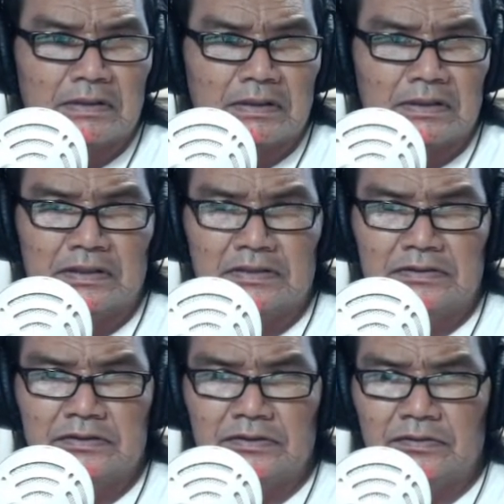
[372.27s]
nothing
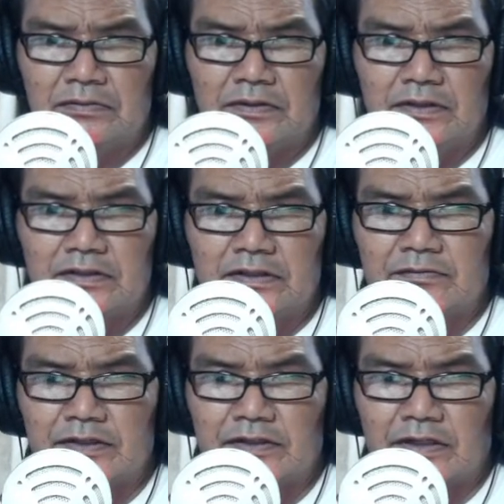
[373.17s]
to do really i
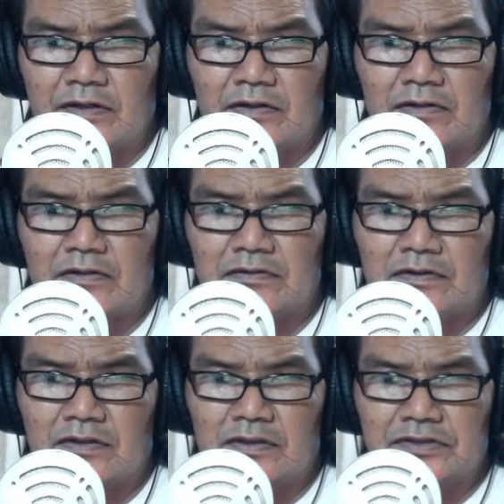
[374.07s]
mean they all
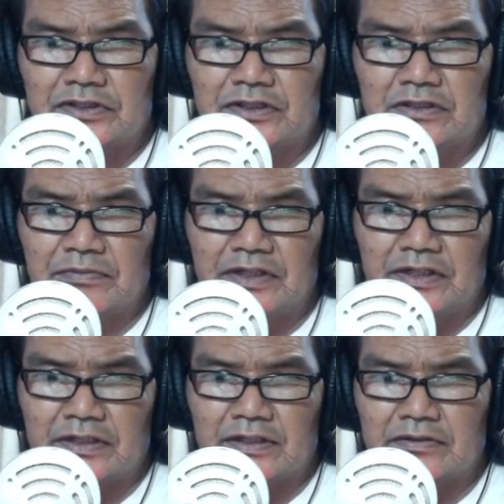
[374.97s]
all shit's
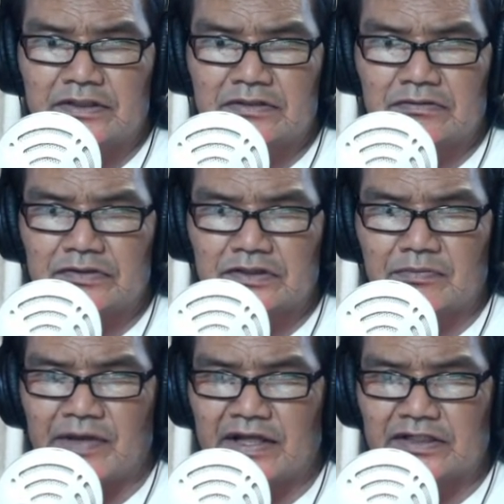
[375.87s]
big and now this one
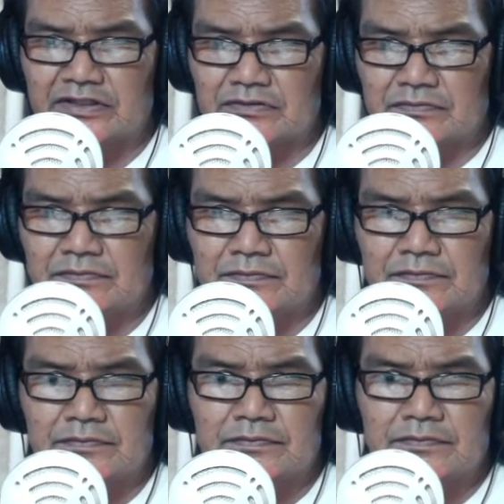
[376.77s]
just banish them
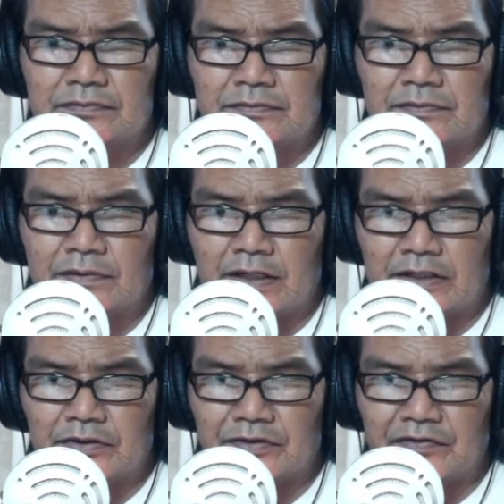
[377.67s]

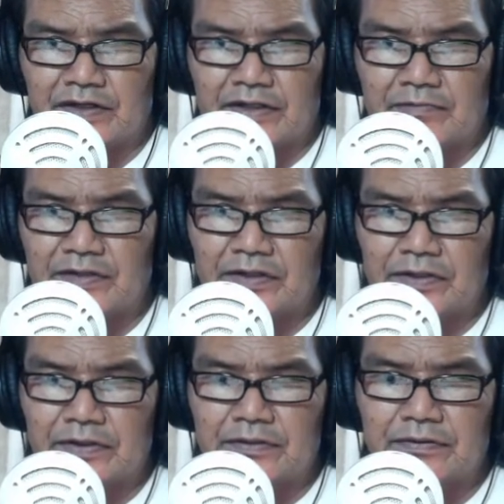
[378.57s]
and he'll even get
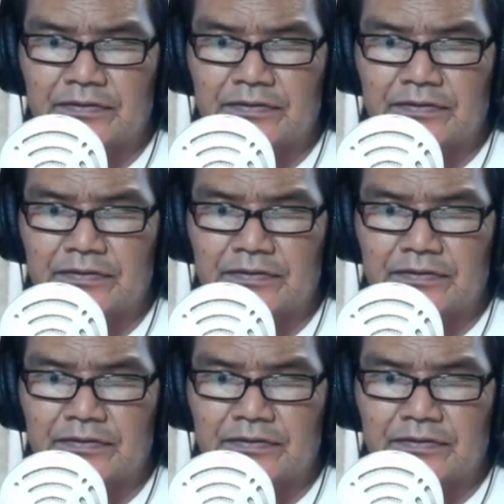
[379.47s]
bigger